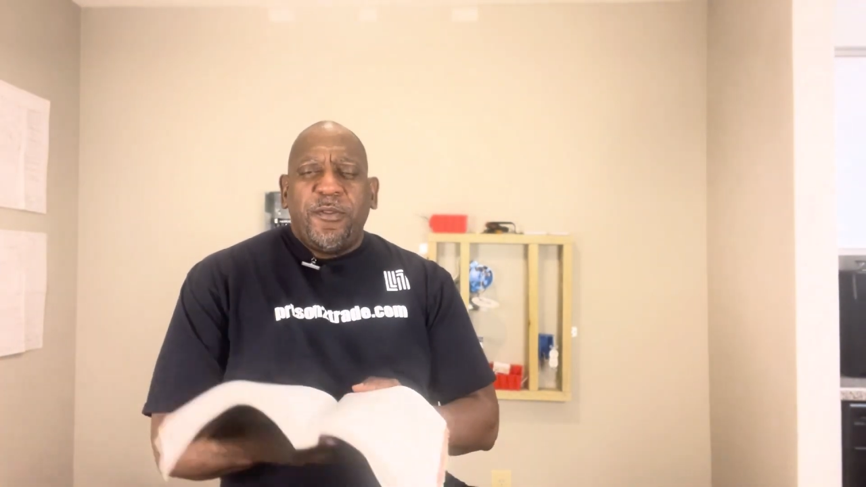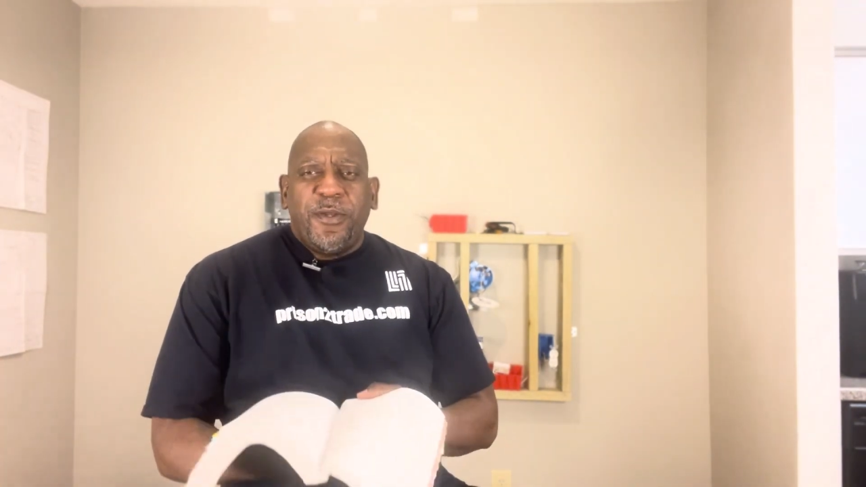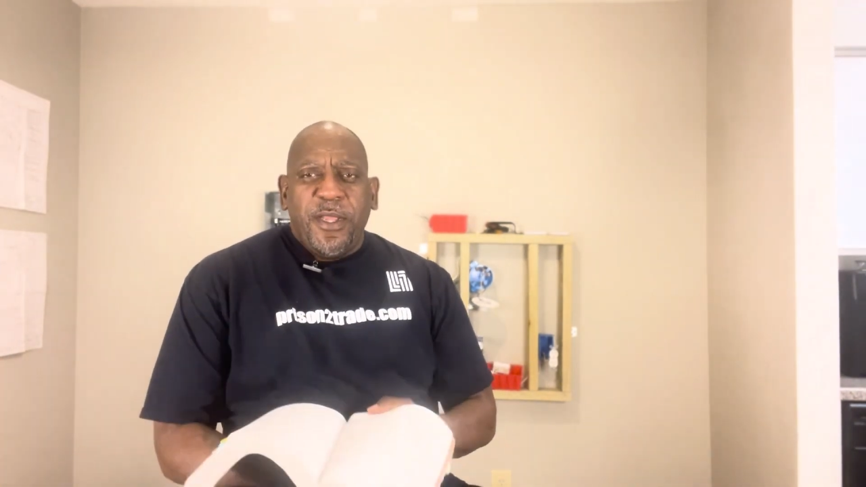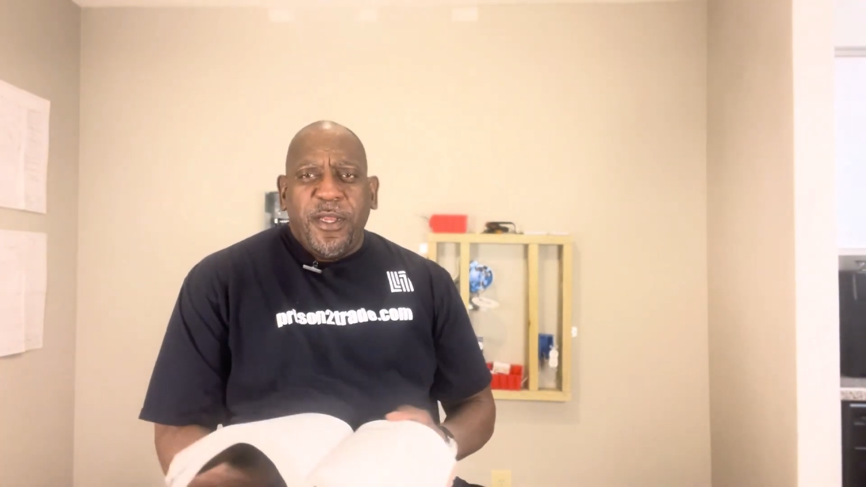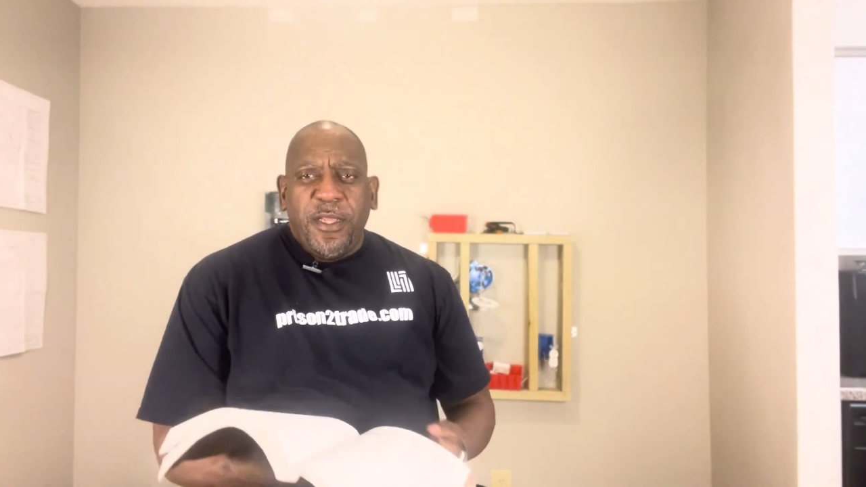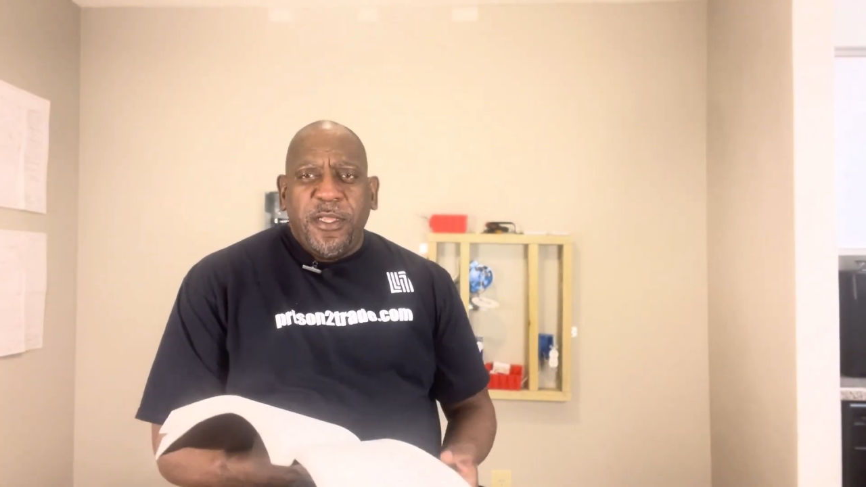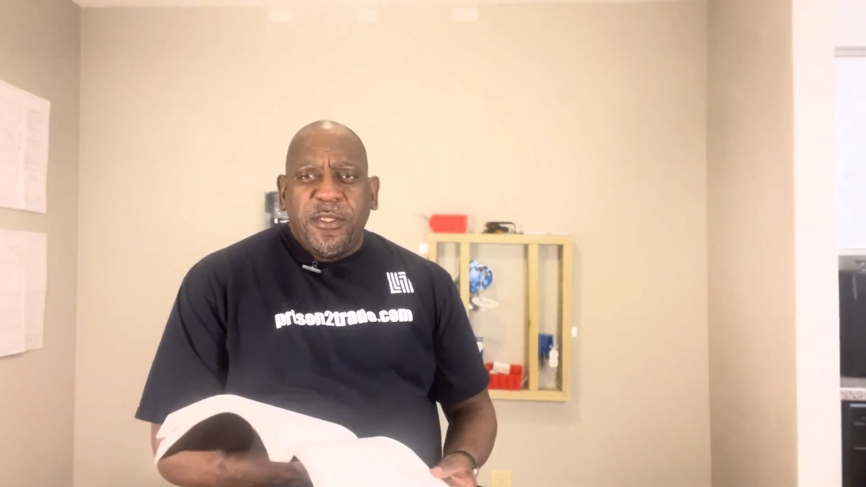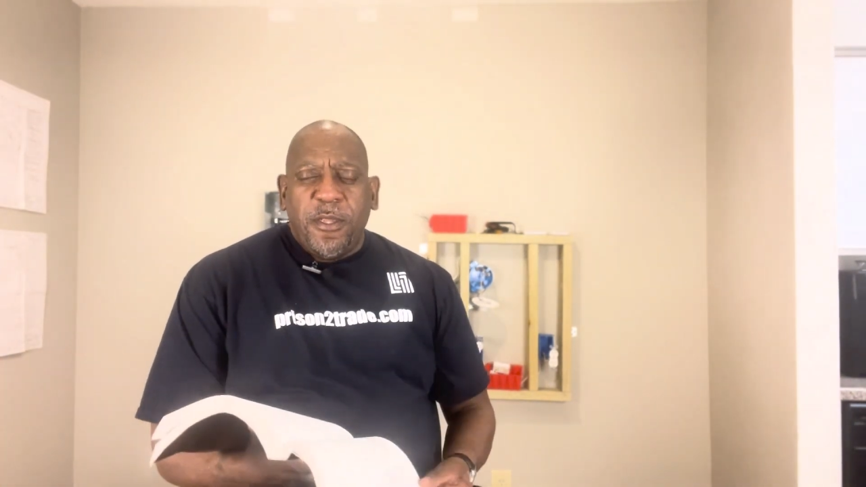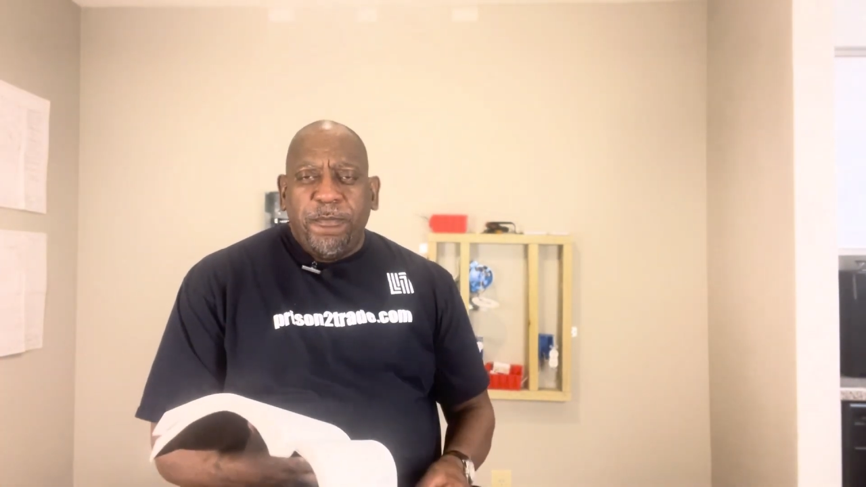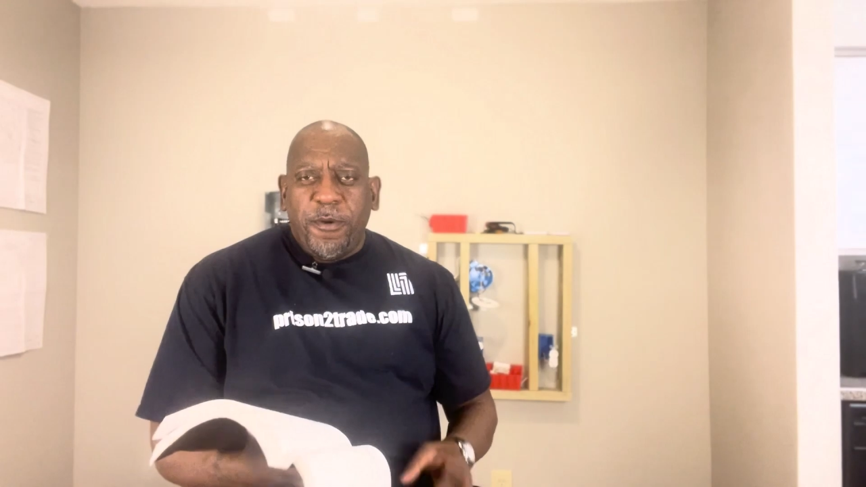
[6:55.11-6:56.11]
through the
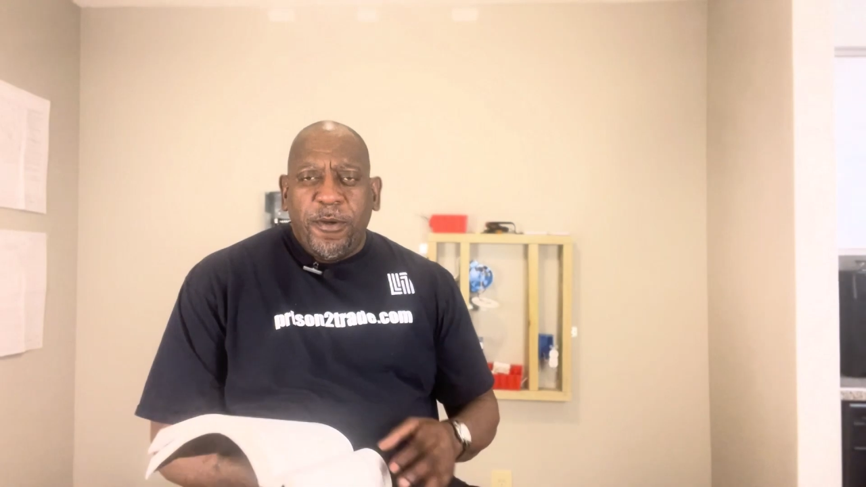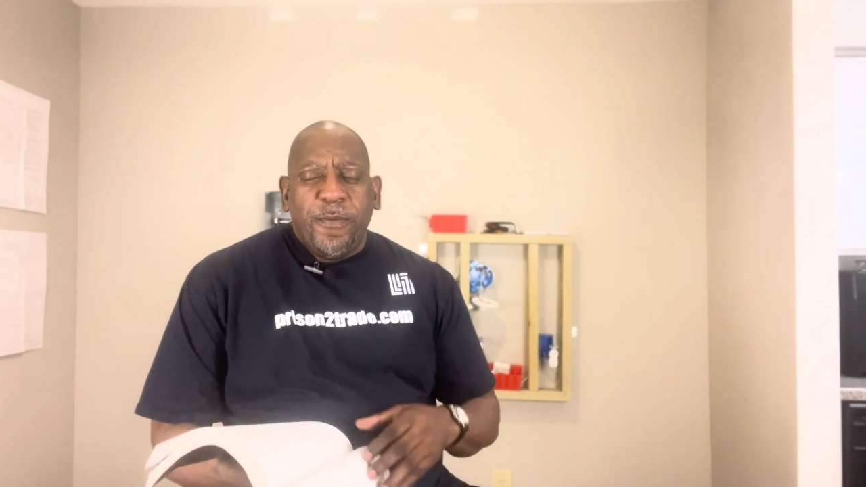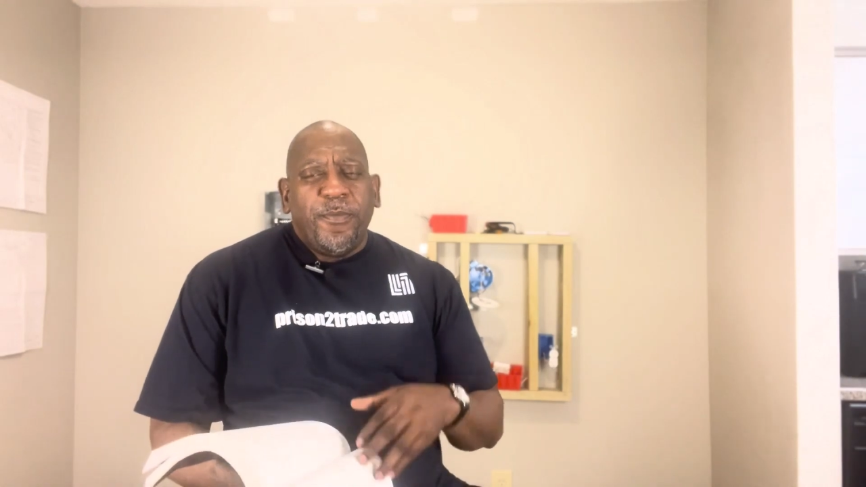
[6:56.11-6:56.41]
NEC book,